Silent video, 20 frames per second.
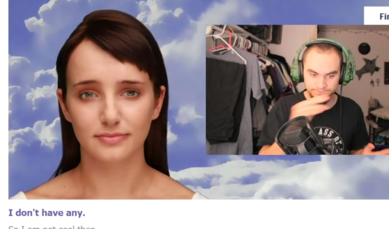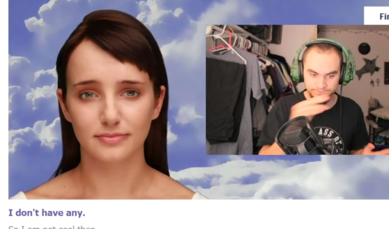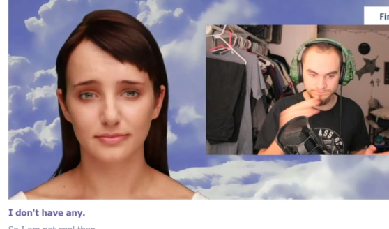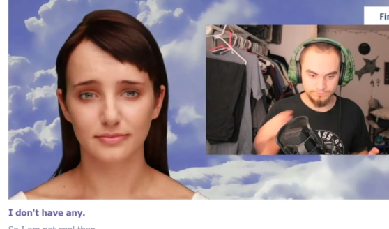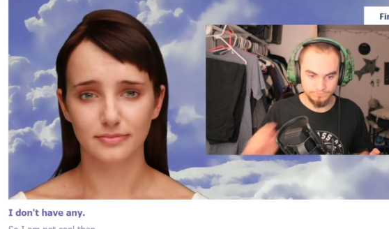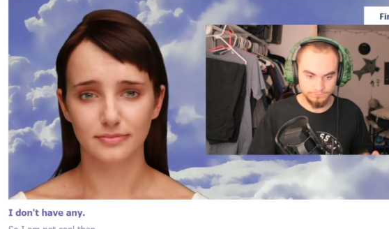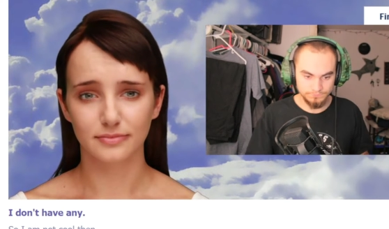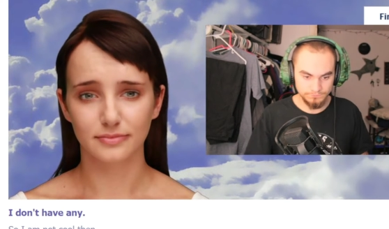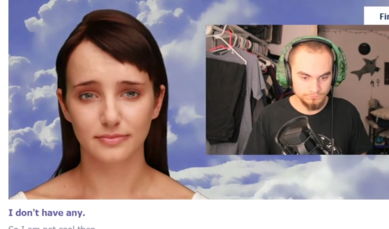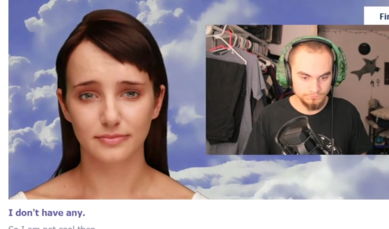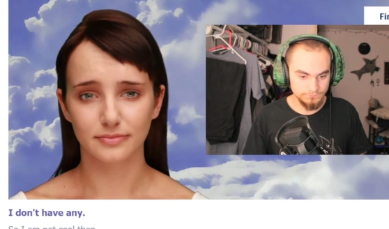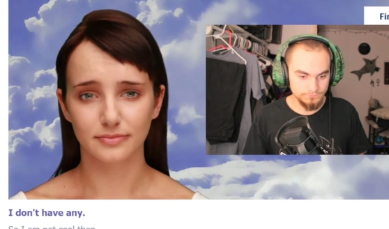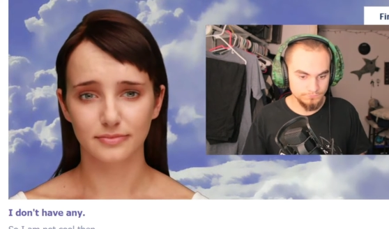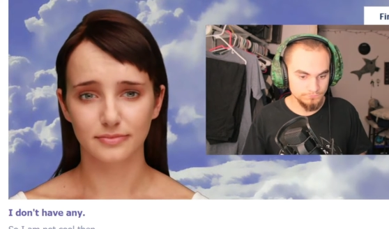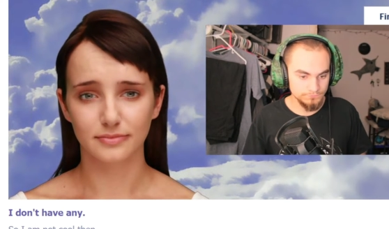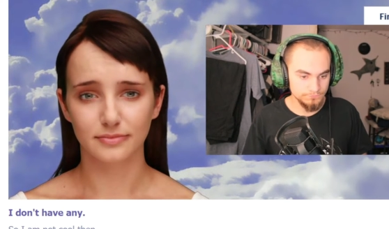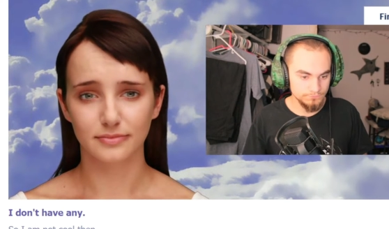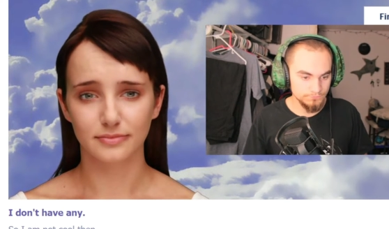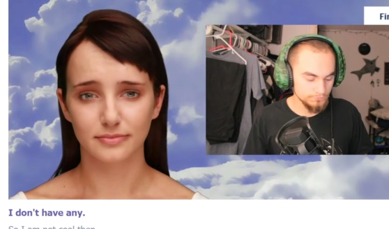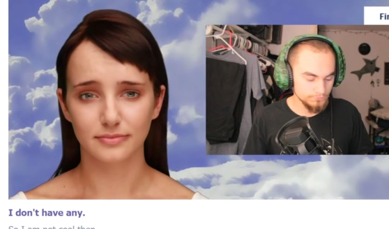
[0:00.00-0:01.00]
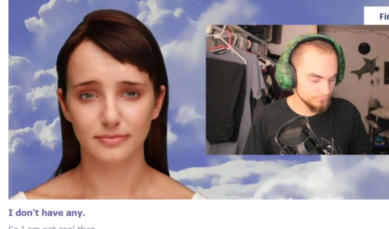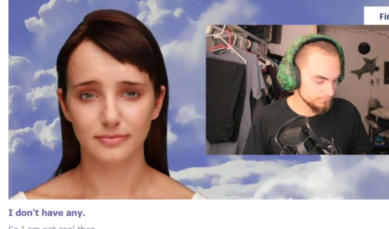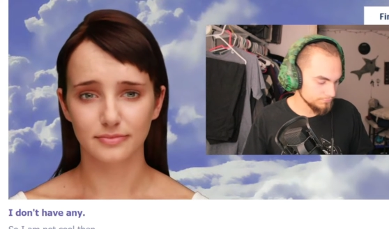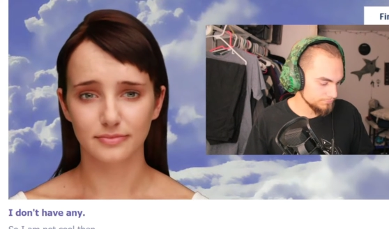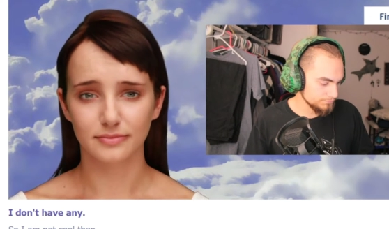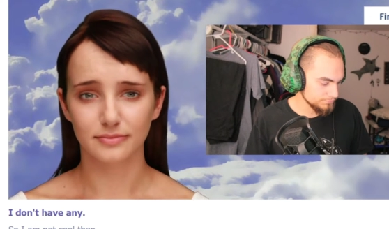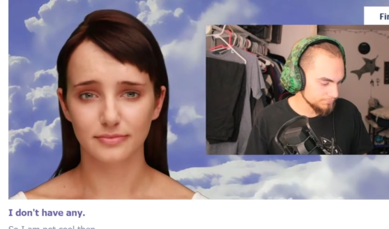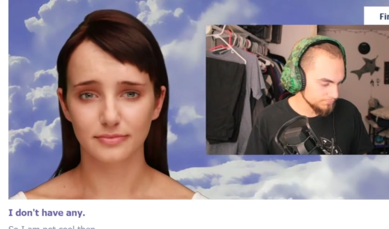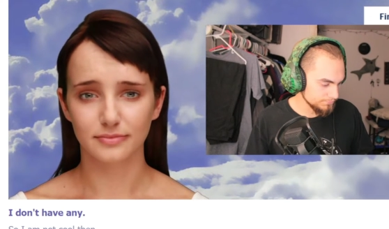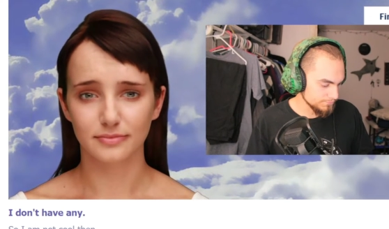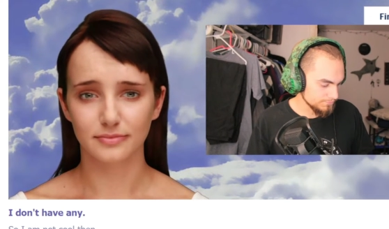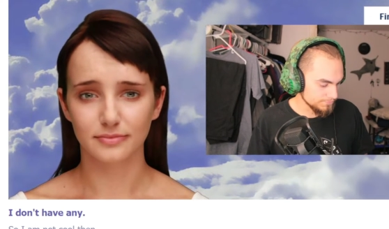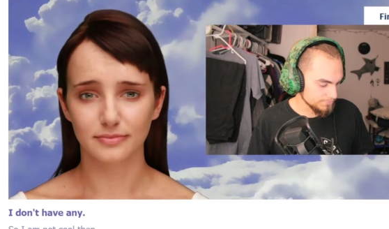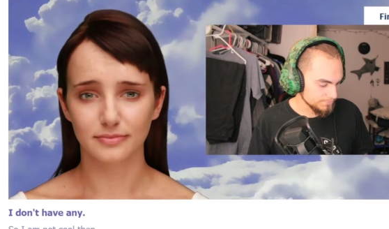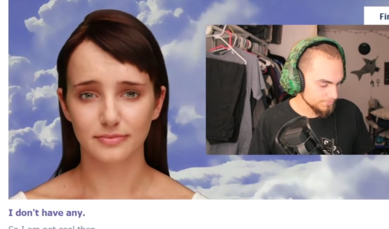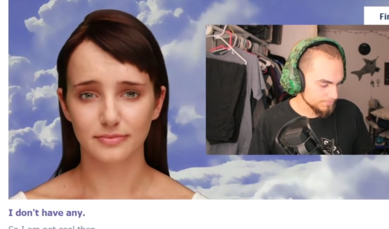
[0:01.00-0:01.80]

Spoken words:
[no speech]